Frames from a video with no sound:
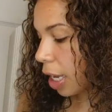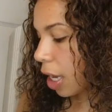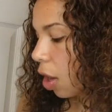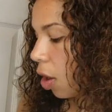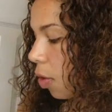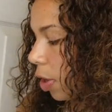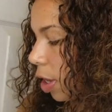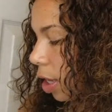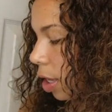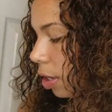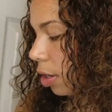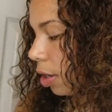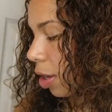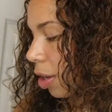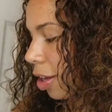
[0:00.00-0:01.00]
I go
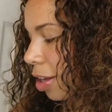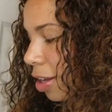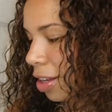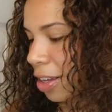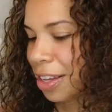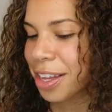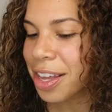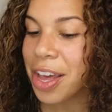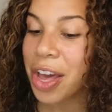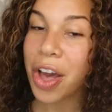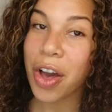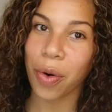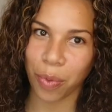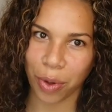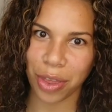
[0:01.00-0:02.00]
in
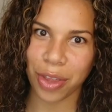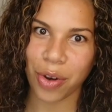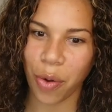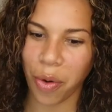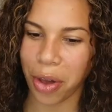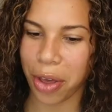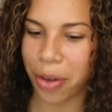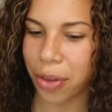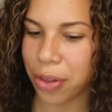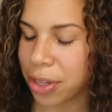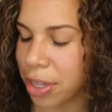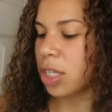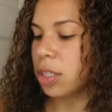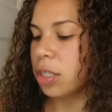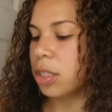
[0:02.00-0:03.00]
with an oil
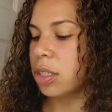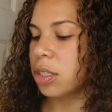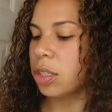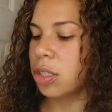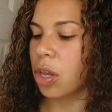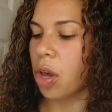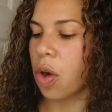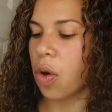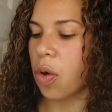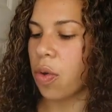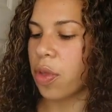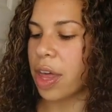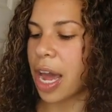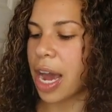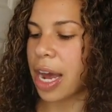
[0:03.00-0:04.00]
just
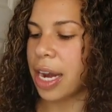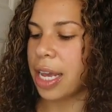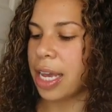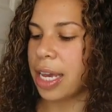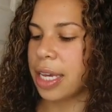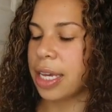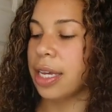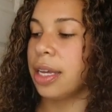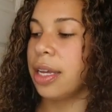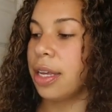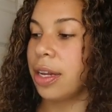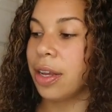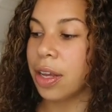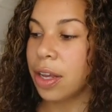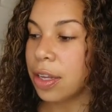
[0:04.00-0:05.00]
so that it
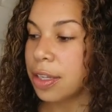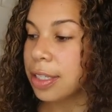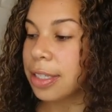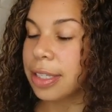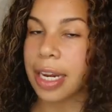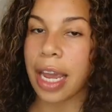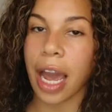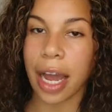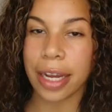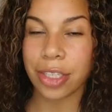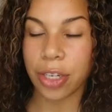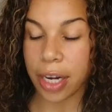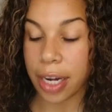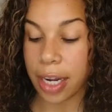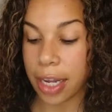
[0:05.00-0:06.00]
could stay
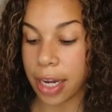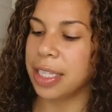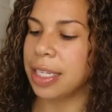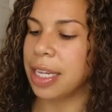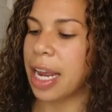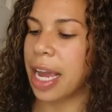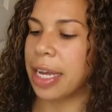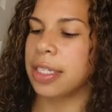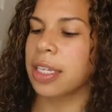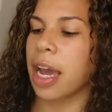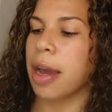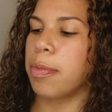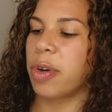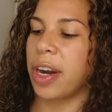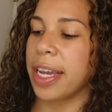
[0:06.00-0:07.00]
hydrated. It's an
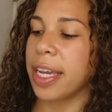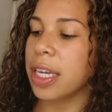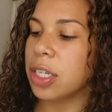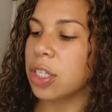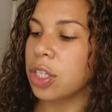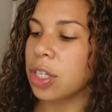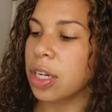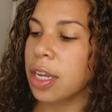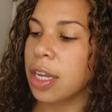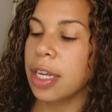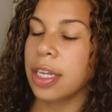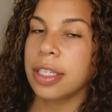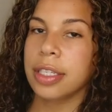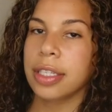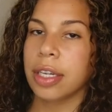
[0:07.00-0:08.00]
anti-breakage
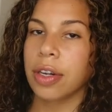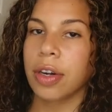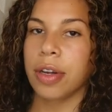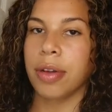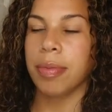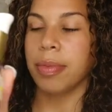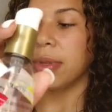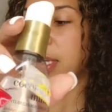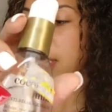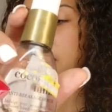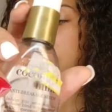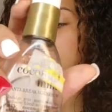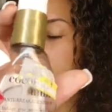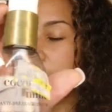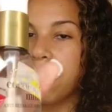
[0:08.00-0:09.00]
serum.
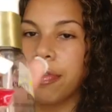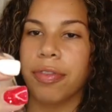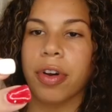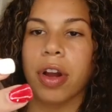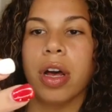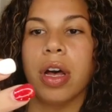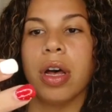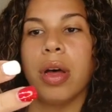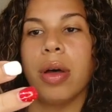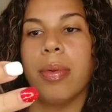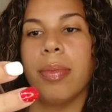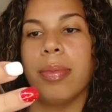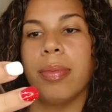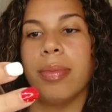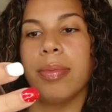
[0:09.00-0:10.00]
It's
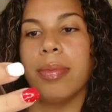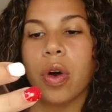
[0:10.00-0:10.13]
from